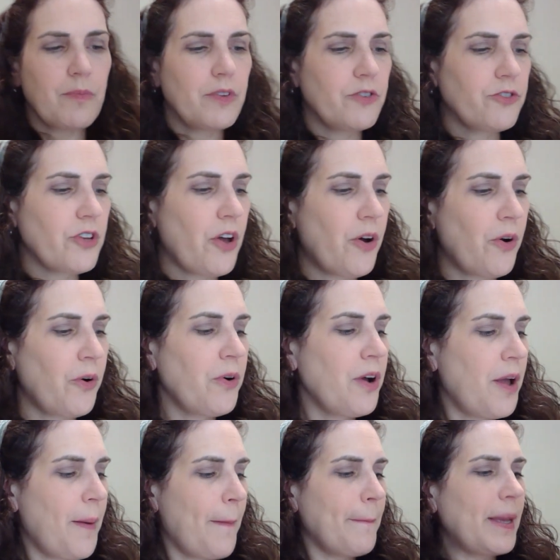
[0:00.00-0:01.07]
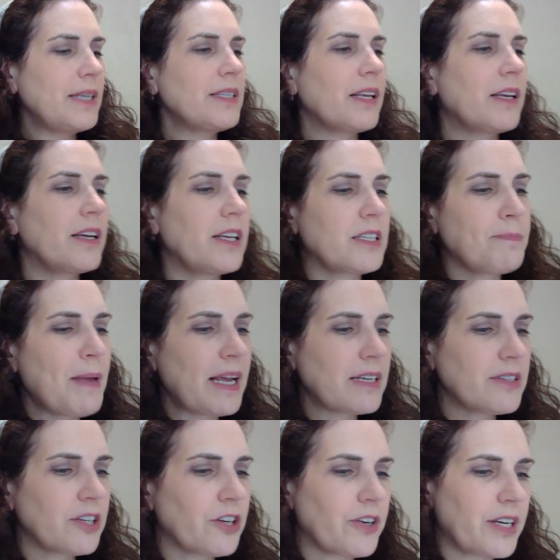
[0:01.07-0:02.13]
So basically it's
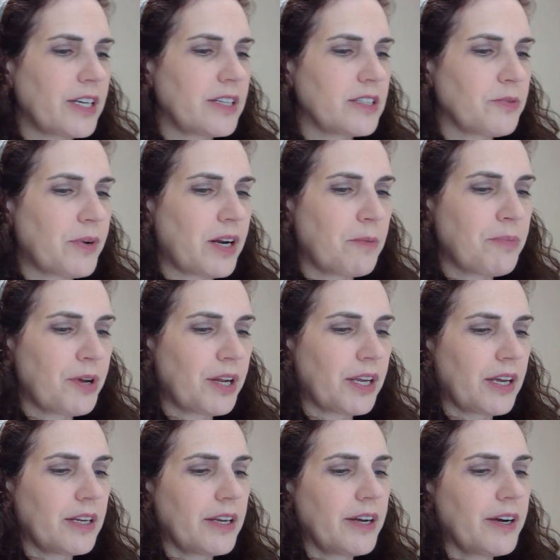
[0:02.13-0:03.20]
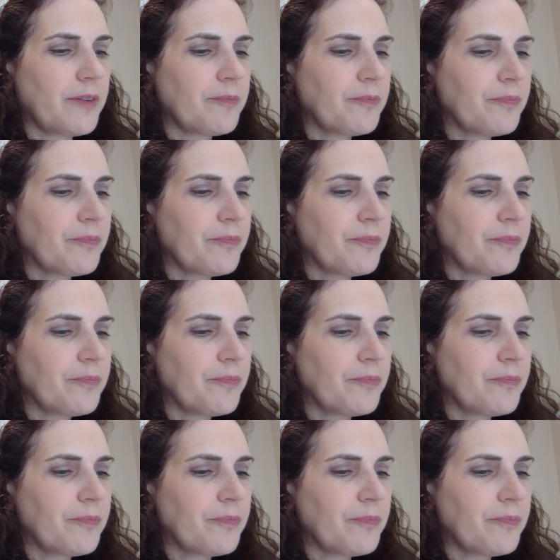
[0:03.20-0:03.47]
pinks and greens what I'm putting in here.